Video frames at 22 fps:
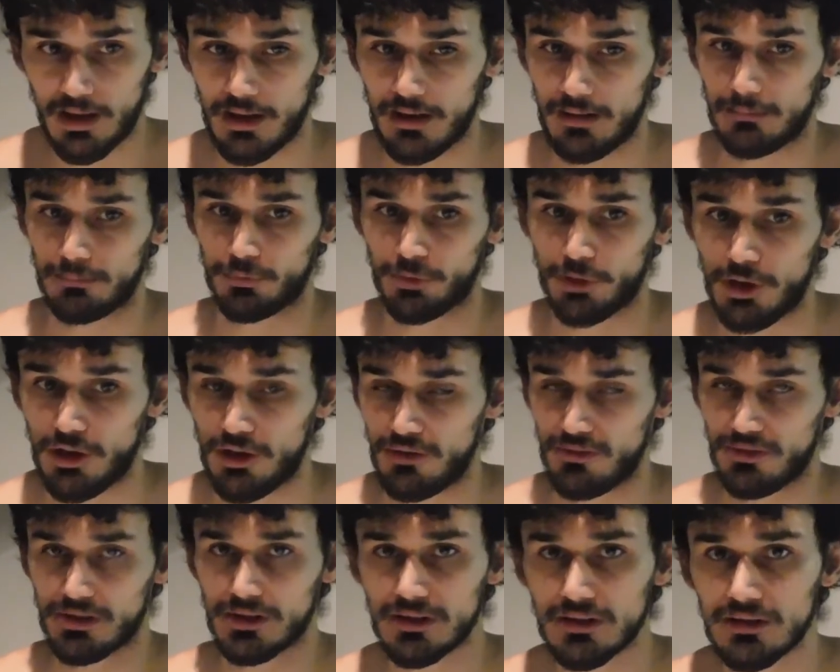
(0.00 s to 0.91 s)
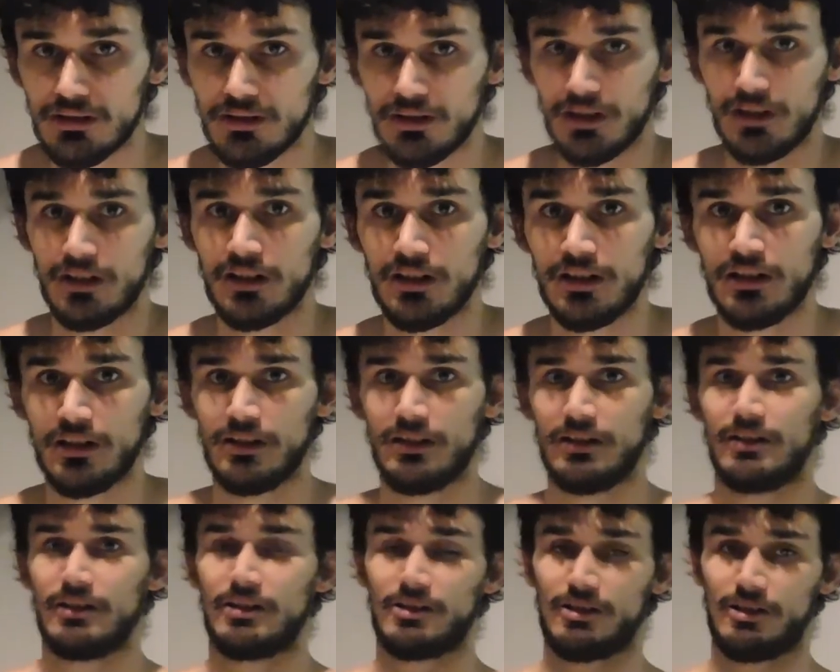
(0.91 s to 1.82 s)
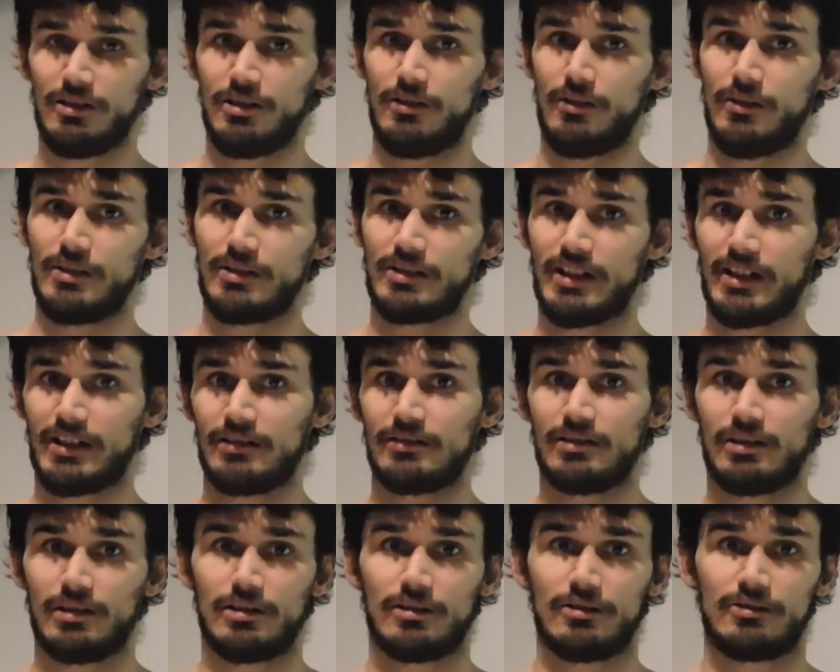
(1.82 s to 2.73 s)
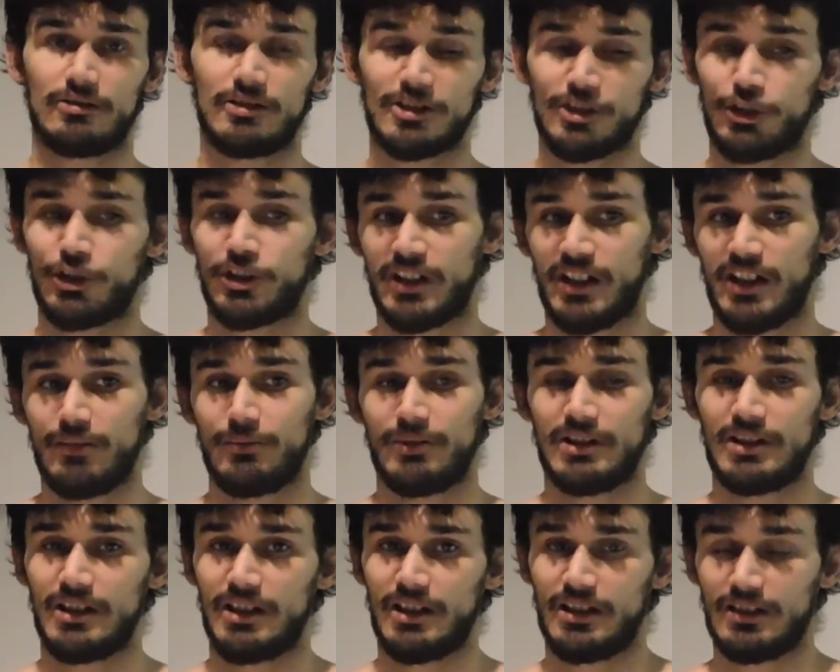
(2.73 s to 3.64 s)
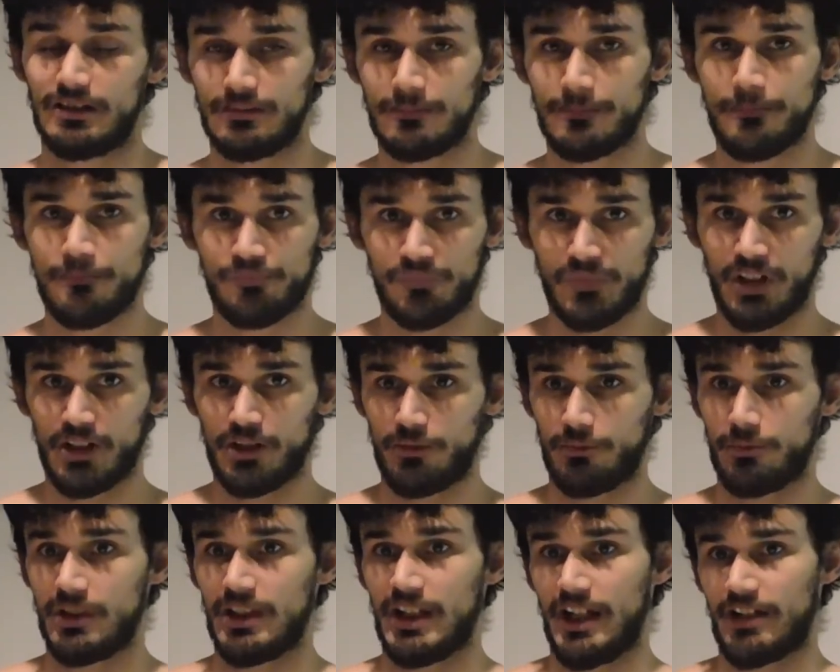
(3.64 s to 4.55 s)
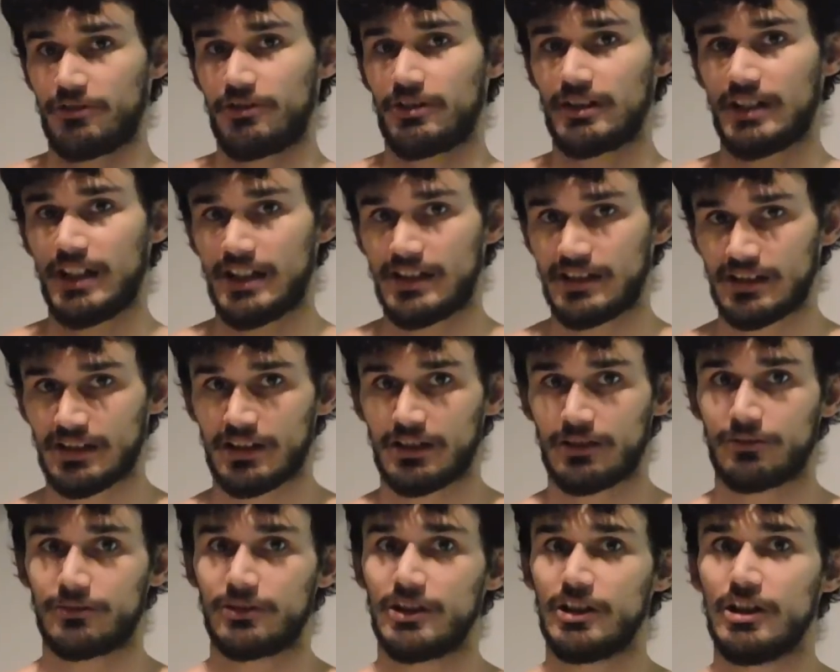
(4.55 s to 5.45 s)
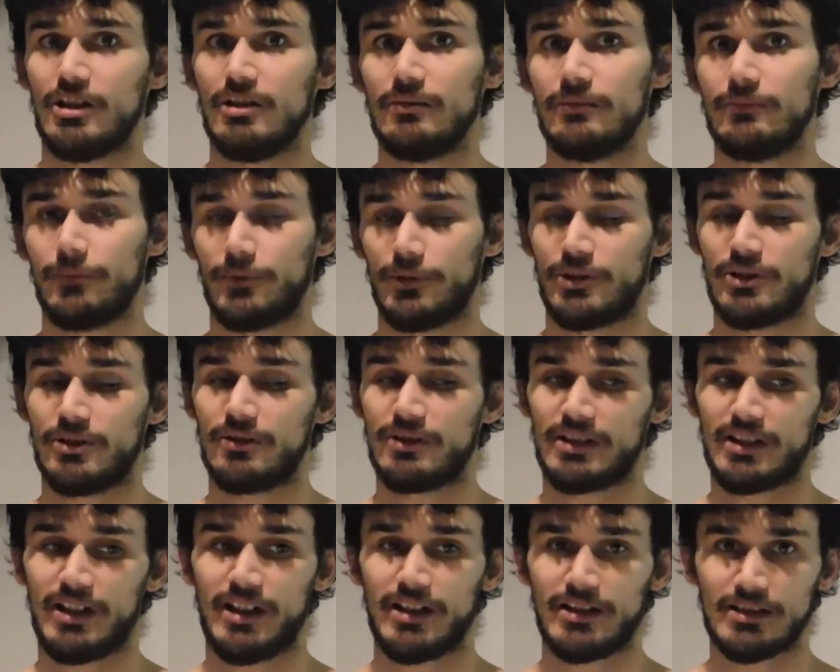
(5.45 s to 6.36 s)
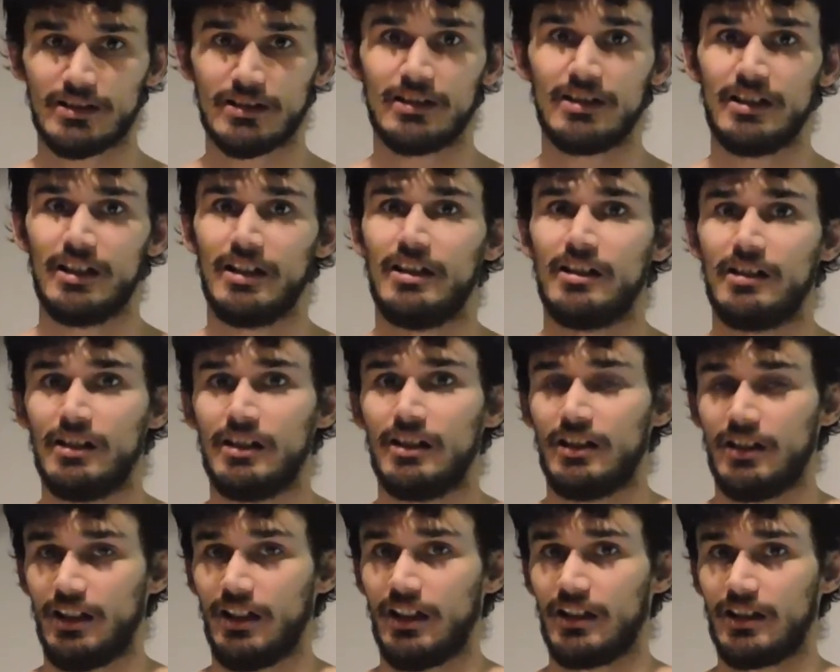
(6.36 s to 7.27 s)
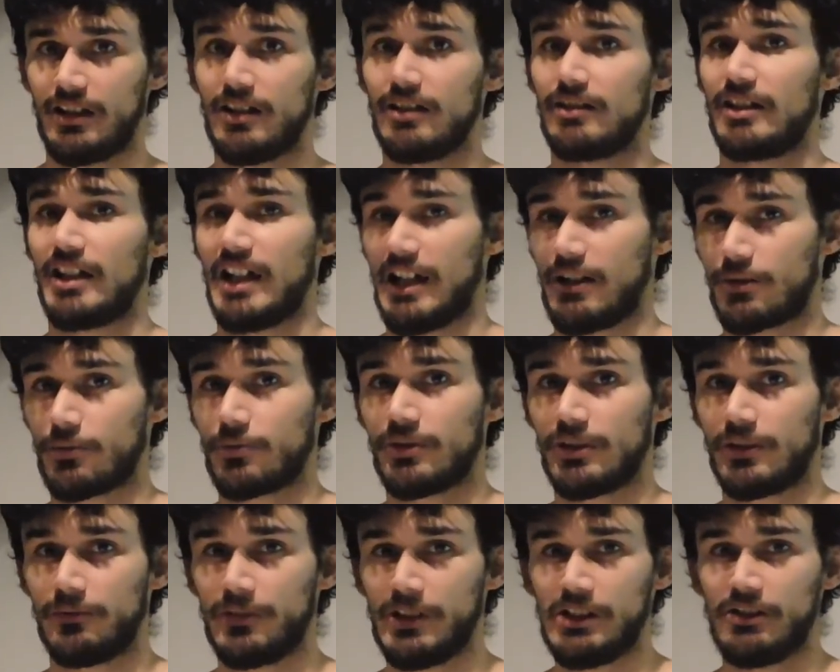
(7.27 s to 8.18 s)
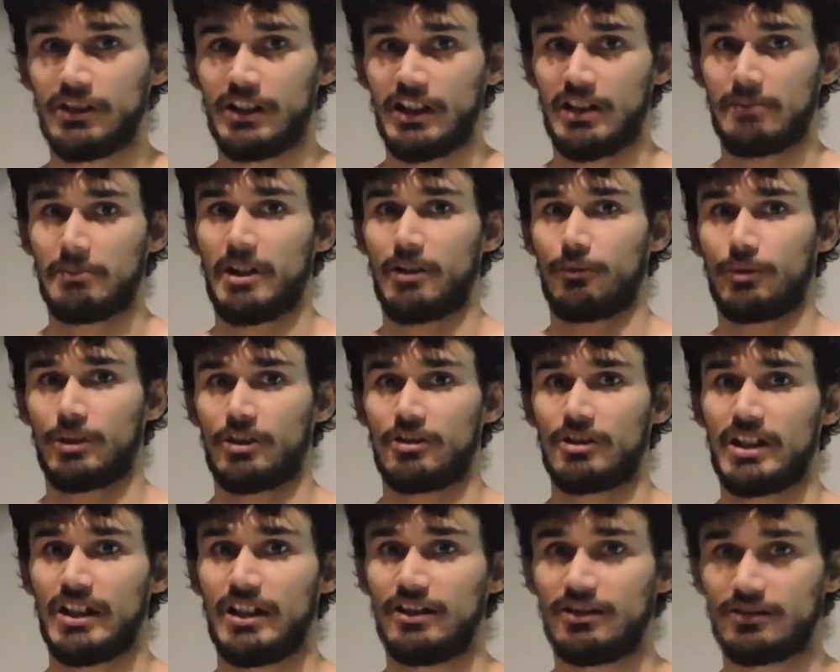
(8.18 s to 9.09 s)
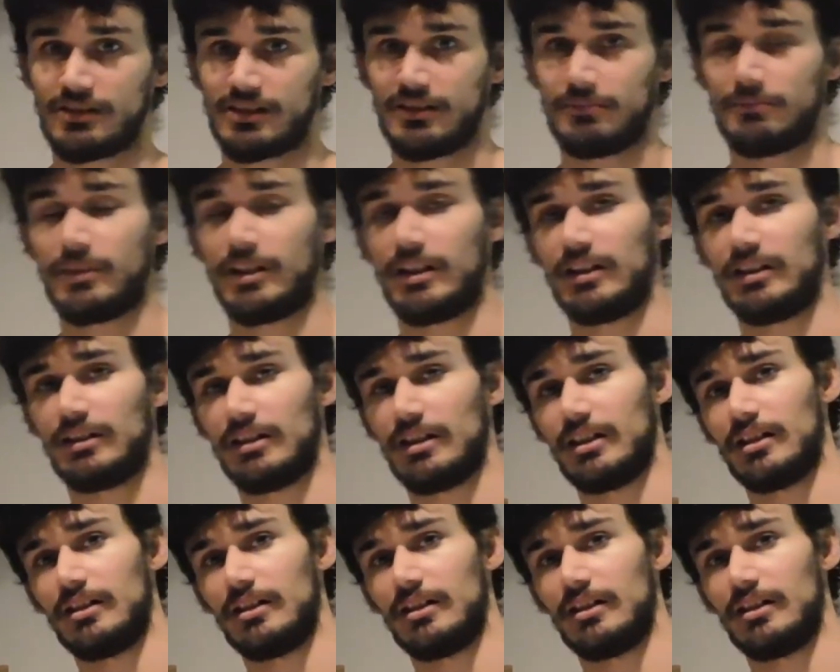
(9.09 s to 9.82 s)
rows. So it's like a little circuit. We did 3 exercises in a row for 2 sets, and I was really feeling it in my rear delts and my